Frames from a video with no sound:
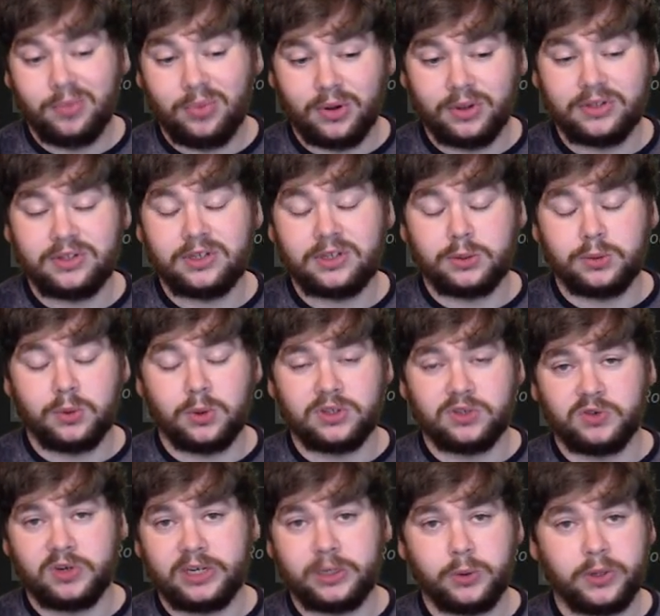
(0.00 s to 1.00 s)
Plus, this
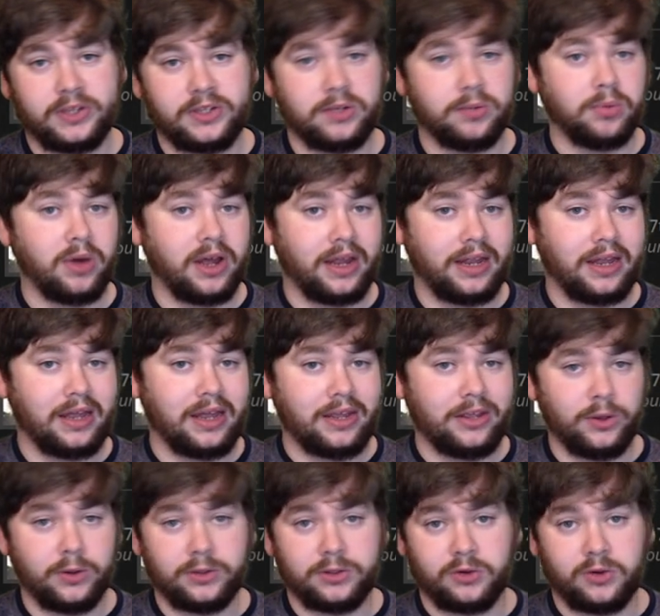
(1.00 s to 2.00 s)
was retweeted by a
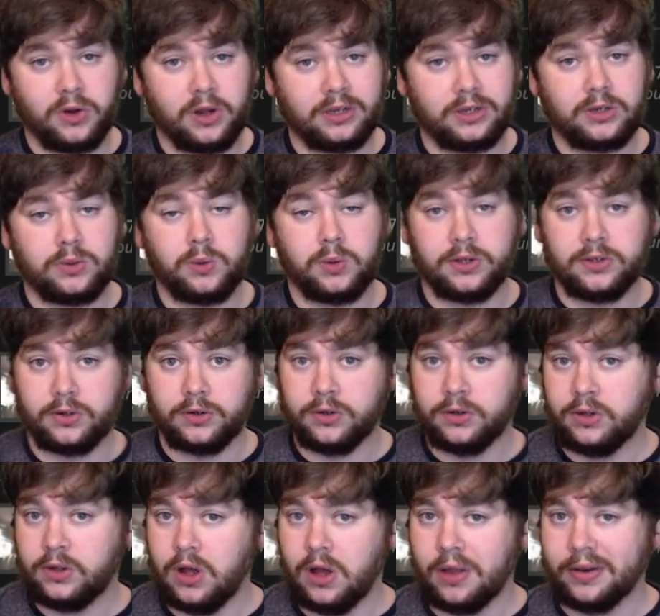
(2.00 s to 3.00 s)
user on Twitter
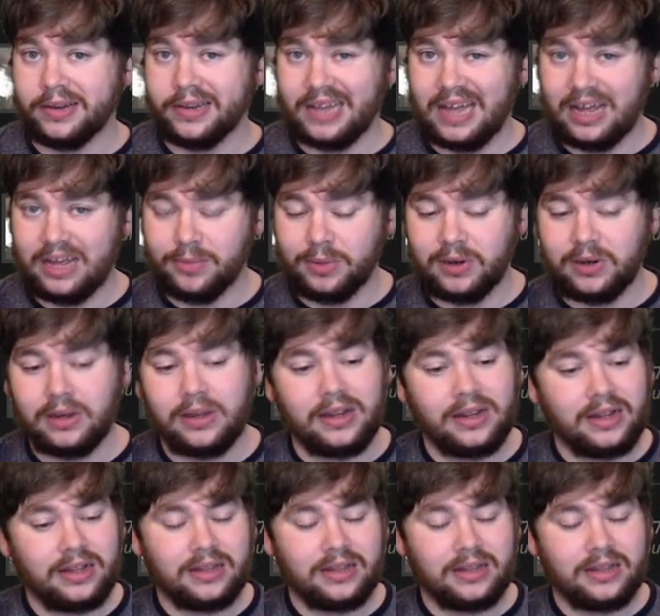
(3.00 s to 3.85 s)
called Mybel.